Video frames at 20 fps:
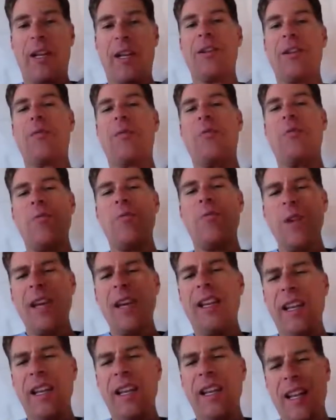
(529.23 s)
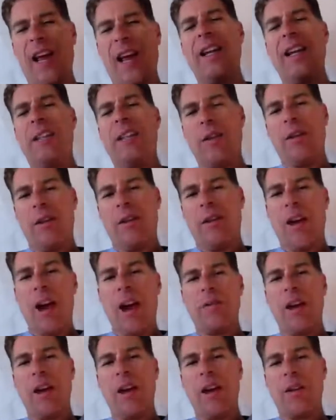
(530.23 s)
That is, we really like to
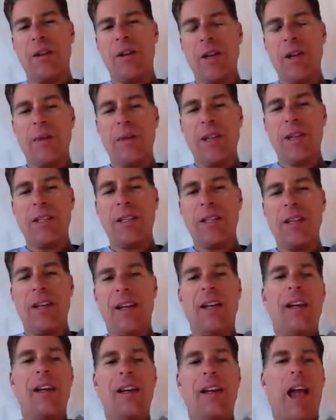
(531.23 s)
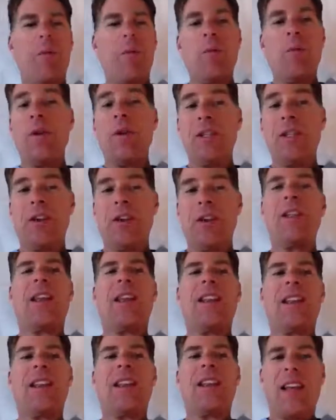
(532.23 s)
interact with the other humans, and we wouldn't do
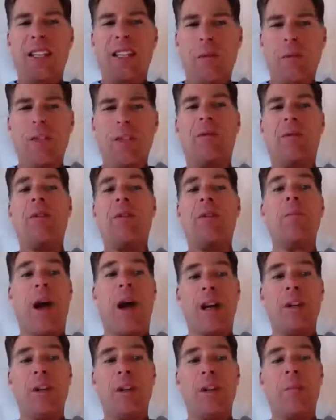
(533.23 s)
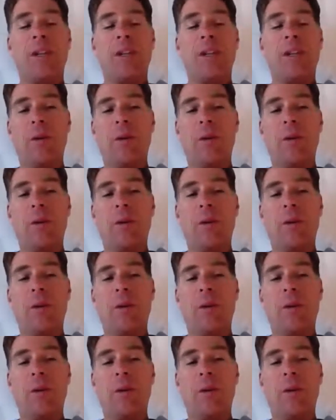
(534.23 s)
that unless there was this feedback loop.